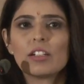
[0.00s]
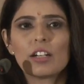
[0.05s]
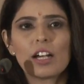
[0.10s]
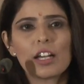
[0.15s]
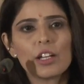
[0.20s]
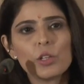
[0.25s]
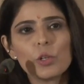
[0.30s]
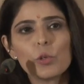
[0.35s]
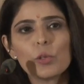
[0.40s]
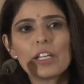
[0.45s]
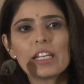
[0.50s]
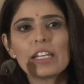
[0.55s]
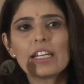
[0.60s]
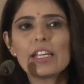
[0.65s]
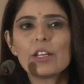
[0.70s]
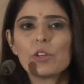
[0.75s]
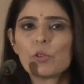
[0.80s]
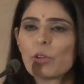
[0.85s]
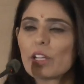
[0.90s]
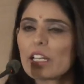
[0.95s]

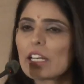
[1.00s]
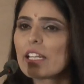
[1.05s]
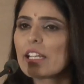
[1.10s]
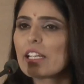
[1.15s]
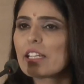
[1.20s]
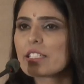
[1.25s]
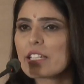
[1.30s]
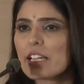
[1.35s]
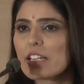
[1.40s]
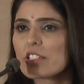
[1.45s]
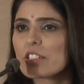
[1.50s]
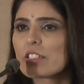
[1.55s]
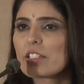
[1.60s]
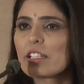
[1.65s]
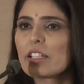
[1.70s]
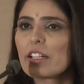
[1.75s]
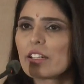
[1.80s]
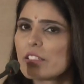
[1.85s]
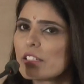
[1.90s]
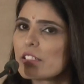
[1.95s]
Unknowingly, knowingly,
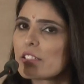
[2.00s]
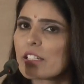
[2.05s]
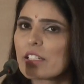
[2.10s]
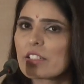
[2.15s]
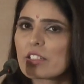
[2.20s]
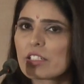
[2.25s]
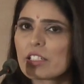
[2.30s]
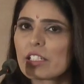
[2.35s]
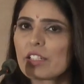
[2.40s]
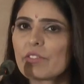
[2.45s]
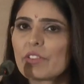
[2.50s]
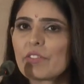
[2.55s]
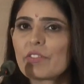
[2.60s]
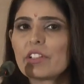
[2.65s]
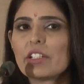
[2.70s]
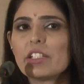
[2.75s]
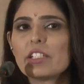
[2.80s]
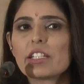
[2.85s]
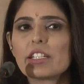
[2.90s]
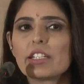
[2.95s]
intentionally, unintentionally, we've
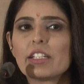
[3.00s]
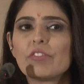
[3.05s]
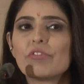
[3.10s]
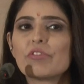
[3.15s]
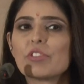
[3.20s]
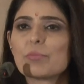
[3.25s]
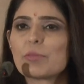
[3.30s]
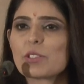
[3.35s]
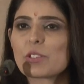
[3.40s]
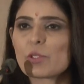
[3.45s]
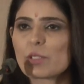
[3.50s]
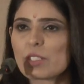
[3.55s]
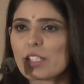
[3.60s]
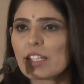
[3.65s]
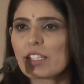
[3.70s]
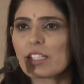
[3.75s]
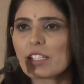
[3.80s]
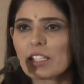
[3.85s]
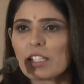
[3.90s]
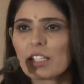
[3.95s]
learned enough from the
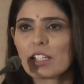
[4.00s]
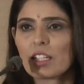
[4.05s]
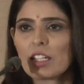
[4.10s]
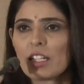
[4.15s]
society.